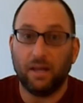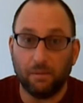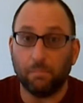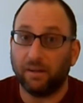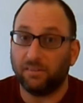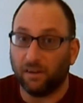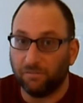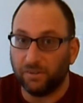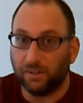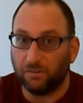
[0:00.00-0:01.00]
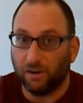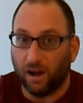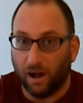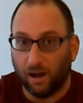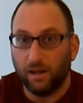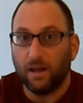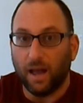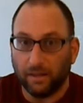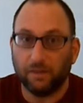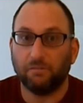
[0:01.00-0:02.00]
hit myself in the
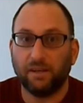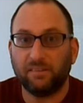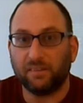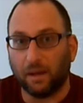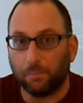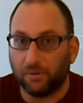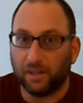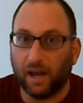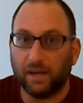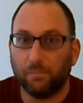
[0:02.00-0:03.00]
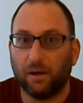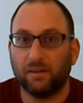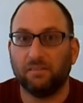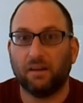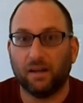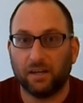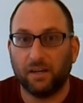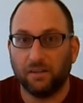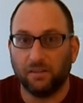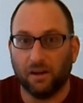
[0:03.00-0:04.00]
jaw, and then restaple the item on a
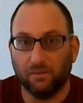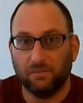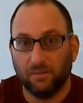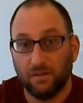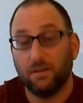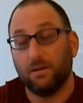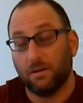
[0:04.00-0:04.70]
good note.